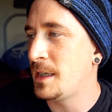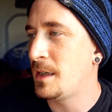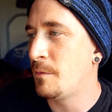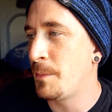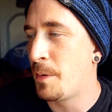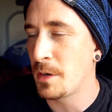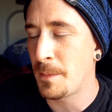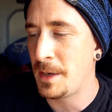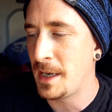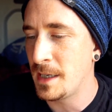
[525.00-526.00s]
We pulled
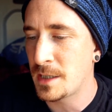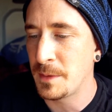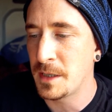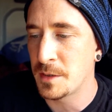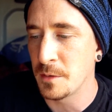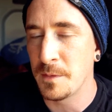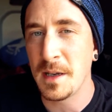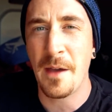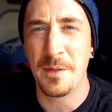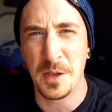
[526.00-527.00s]
up in here so we could sort of
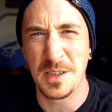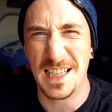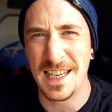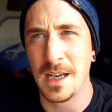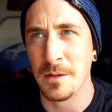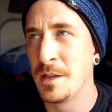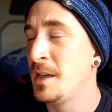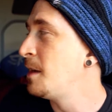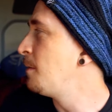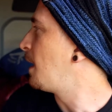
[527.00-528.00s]
have a good clean out.
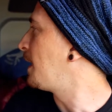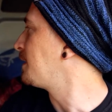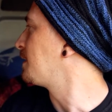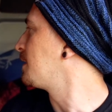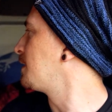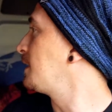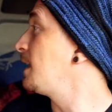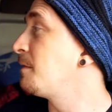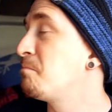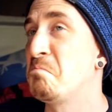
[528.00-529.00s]
And
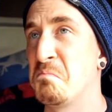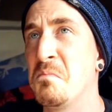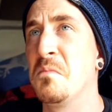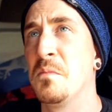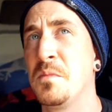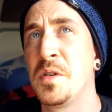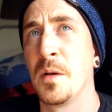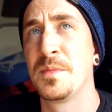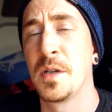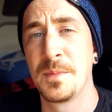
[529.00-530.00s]
yeah,
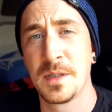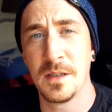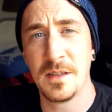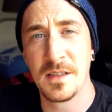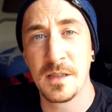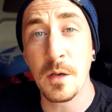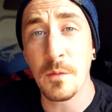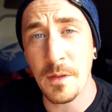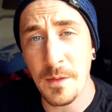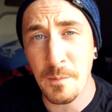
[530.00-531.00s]
jobs are good. And do you know
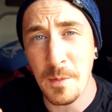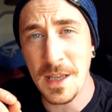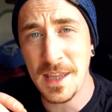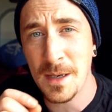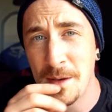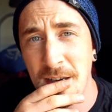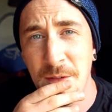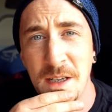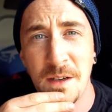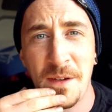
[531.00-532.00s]
what the weird thing about
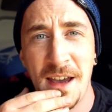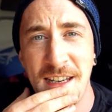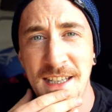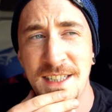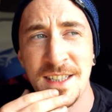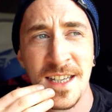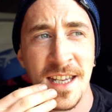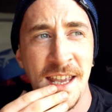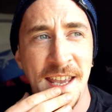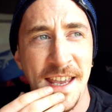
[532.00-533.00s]
living in a van is
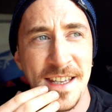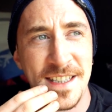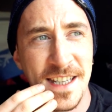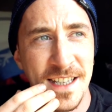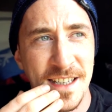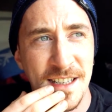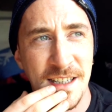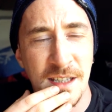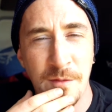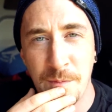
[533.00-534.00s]
that
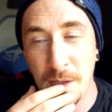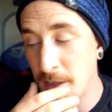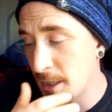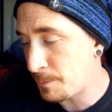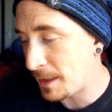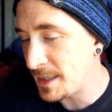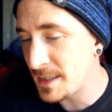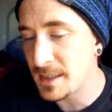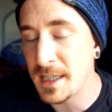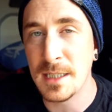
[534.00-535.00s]
this
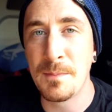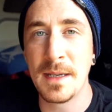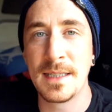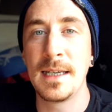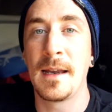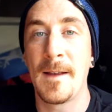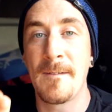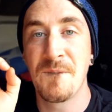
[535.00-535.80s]
place gets messy like